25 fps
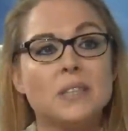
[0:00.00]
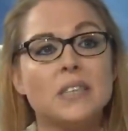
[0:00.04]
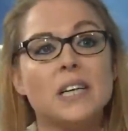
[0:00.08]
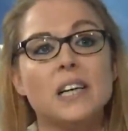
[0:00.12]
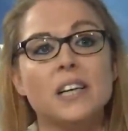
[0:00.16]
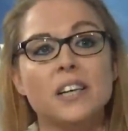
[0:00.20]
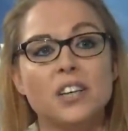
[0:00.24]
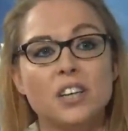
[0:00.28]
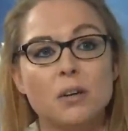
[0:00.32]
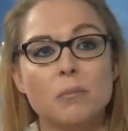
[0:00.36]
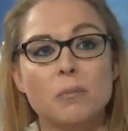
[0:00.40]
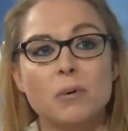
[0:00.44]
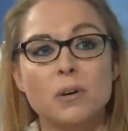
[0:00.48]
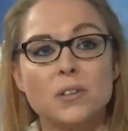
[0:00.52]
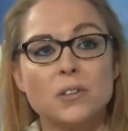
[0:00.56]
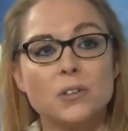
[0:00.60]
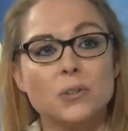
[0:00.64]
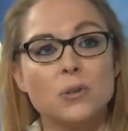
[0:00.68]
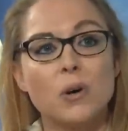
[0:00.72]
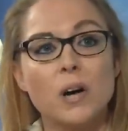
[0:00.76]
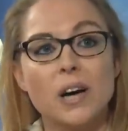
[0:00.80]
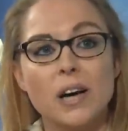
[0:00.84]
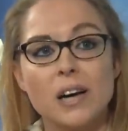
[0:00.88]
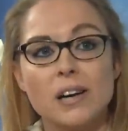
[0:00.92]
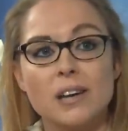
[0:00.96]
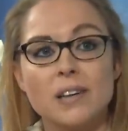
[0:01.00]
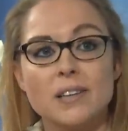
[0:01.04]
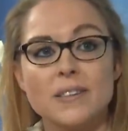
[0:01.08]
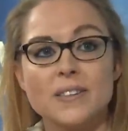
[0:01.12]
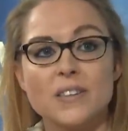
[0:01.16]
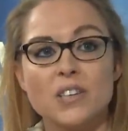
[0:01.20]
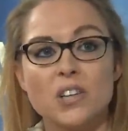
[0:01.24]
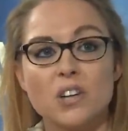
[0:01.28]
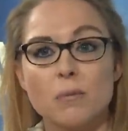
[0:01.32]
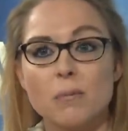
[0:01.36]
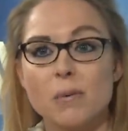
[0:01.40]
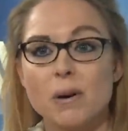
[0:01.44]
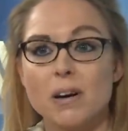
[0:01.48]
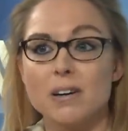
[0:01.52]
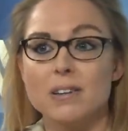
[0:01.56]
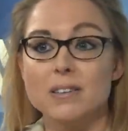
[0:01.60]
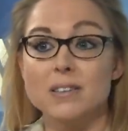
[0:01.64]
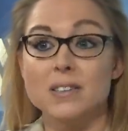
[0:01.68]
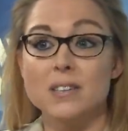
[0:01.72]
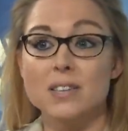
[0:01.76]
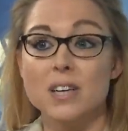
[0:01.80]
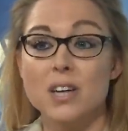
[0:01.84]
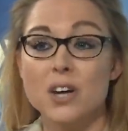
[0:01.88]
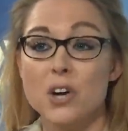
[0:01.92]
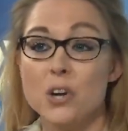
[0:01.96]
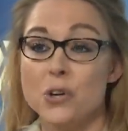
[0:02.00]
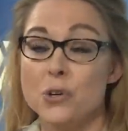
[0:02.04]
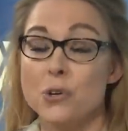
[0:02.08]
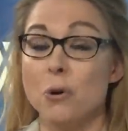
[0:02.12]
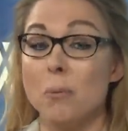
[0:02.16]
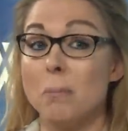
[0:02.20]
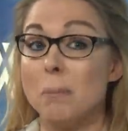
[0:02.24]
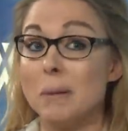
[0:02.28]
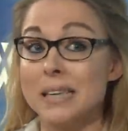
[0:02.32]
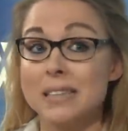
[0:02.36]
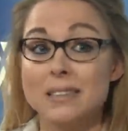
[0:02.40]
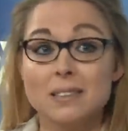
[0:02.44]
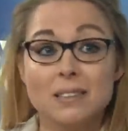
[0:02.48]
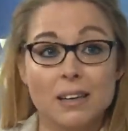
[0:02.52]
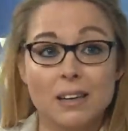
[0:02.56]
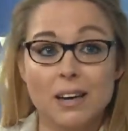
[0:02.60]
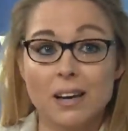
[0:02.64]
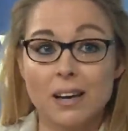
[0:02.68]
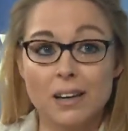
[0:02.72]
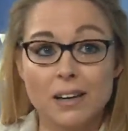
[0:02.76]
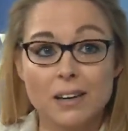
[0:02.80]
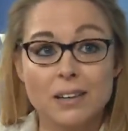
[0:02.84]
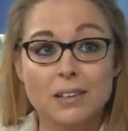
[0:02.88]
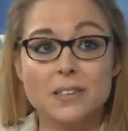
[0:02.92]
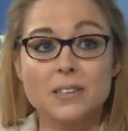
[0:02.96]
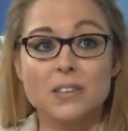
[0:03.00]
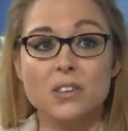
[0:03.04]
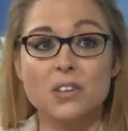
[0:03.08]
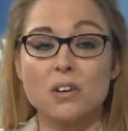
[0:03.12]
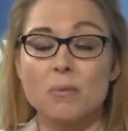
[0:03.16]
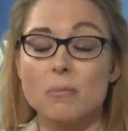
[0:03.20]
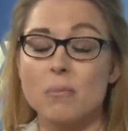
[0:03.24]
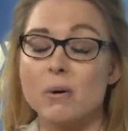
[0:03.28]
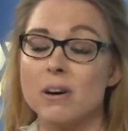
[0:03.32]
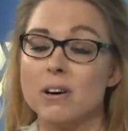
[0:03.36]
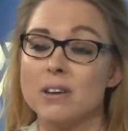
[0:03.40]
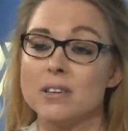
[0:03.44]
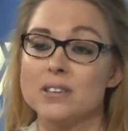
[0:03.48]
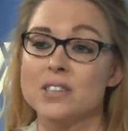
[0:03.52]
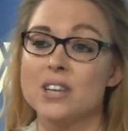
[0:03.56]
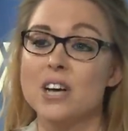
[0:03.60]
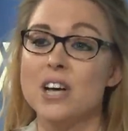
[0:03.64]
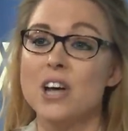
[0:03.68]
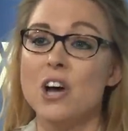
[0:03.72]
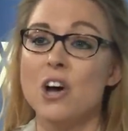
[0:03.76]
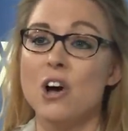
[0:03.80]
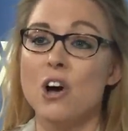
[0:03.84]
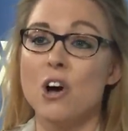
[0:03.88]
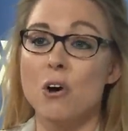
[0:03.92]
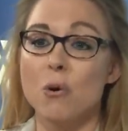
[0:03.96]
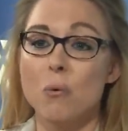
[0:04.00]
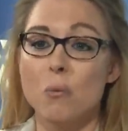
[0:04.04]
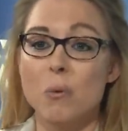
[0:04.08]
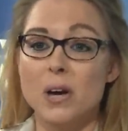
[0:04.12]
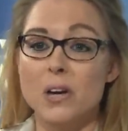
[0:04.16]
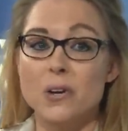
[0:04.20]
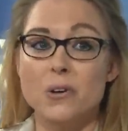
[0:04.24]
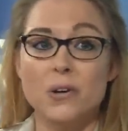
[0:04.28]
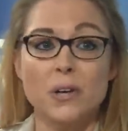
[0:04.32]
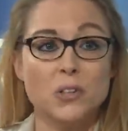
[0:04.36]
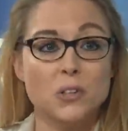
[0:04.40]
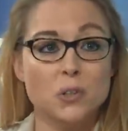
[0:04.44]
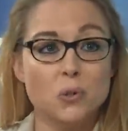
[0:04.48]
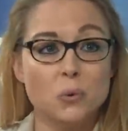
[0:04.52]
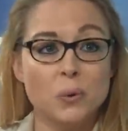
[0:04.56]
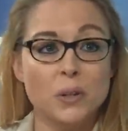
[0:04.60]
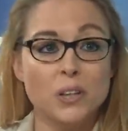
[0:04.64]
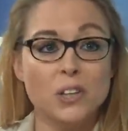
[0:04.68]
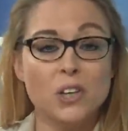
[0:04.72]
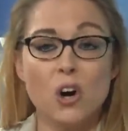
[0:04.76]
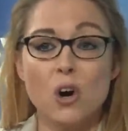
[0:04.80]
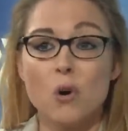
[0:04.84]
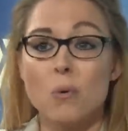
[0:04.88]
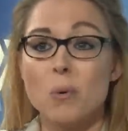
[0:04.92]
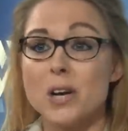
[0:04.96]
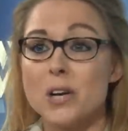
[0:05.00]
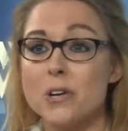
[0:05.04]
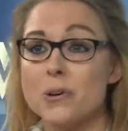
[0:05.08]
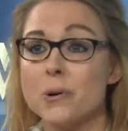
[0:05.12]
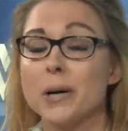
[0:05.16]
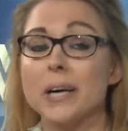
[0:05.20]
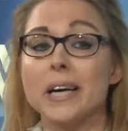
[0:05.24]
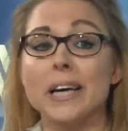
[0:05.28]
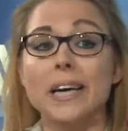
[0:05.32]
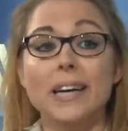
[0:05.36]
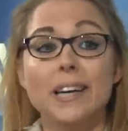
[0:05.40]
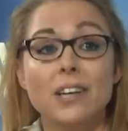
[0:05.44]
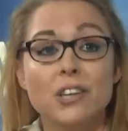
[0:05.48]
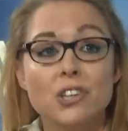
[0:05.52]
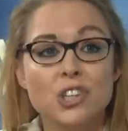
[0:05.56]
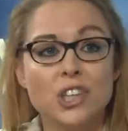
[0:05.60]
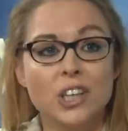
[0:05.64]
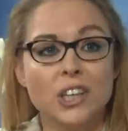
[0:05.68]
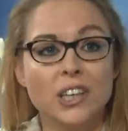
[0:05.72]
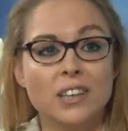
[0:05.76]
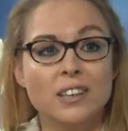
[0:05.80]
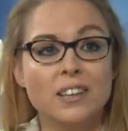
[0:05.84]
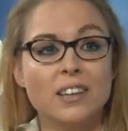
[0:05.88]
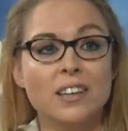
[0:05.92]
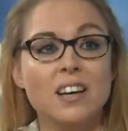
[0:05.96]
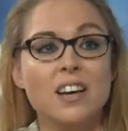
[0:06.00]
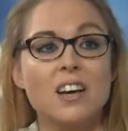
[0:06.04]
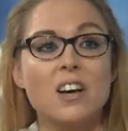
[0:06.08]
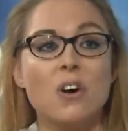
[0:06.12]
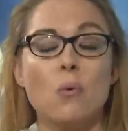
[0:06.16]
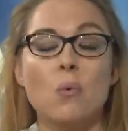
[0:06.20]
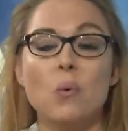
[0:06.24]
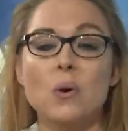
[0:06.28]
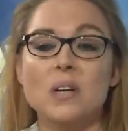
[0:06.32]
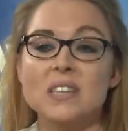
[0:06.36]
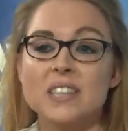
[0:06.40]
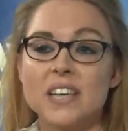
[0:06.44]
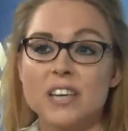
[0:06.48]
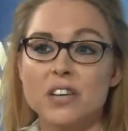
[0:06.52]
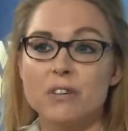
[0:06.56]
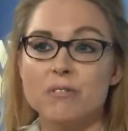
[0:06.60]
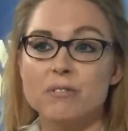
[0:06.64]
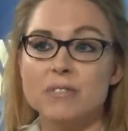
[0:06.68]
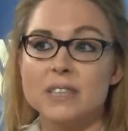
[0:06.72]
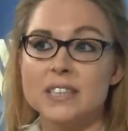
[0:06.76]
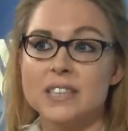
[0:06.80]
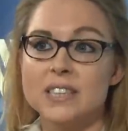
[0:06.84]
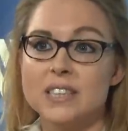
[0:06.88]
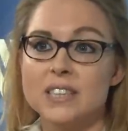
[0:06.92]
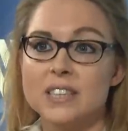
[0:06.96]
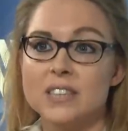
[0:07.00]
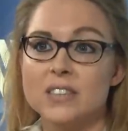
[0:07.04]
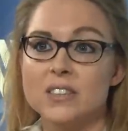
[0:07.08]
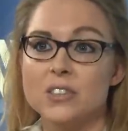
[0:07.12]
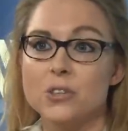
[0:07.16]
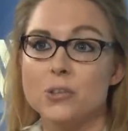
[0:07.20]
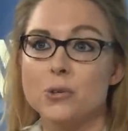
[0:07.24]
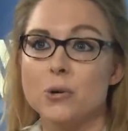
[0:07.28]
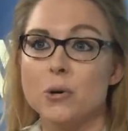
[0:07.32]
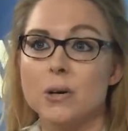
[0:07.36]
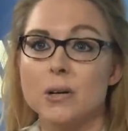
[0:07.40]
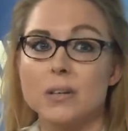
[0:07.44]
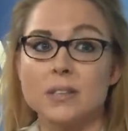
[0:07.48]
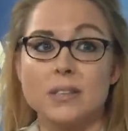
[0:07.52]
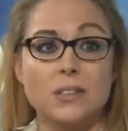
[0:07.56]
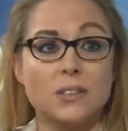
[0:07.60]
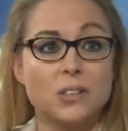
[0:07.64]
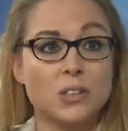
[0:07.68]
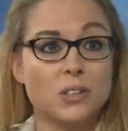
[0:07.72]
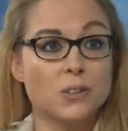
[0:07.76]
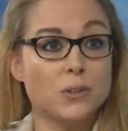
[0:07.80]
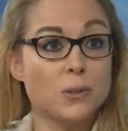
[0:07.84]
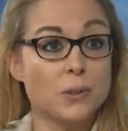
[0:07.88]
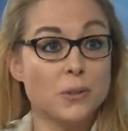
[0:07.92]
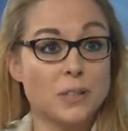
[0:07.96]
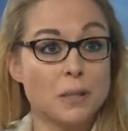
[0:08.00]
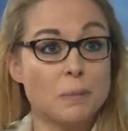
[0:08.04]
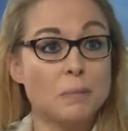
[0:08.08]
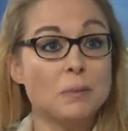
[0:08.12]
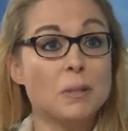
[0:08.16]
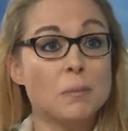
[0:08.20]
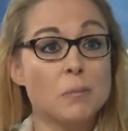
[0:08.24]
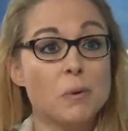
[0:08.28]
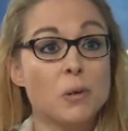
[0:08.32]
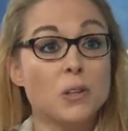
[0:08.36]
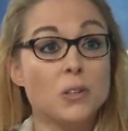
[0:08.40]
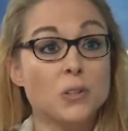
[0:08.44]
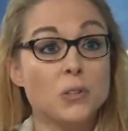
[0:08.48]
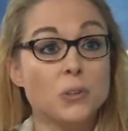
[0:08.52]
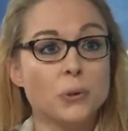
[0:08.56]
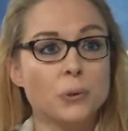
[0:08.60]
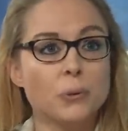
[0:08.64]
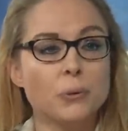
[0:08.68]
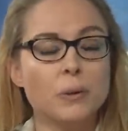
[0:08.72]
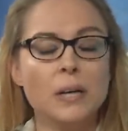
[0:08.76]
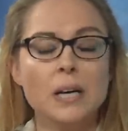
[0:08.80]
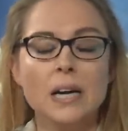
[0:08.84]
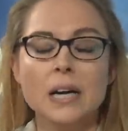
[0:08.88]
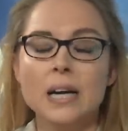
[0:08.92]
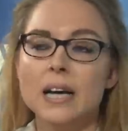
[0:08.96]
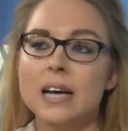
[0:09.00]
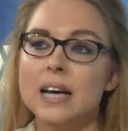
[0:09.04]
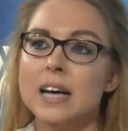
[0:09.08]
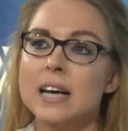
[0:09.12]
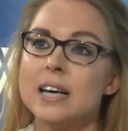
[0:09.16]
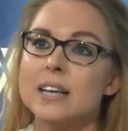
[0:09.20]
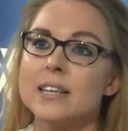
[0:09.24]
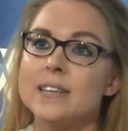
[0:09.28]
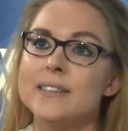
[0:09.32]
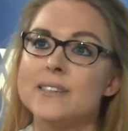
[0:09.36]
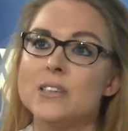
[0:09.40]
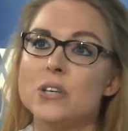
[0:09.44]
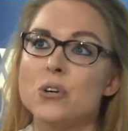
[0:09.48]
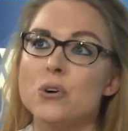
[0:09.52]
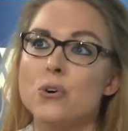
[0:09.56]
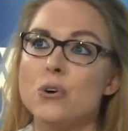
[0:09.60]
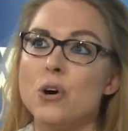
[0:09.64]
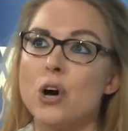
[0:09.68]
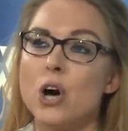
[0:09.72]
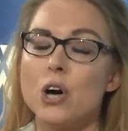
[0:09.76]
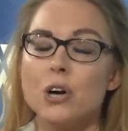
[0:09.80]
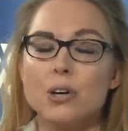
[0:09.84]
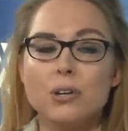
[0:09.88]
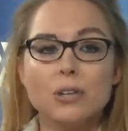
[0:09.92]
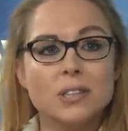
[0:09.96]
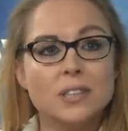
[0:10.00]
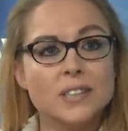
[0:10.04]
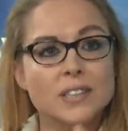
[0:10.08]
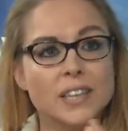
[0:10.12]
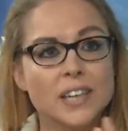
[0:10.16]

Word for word: telling about your health, about your mental health, mm -hmm. about how well you are doing, how well you are aging, what kind of disease you are sus susceptible to? So, how does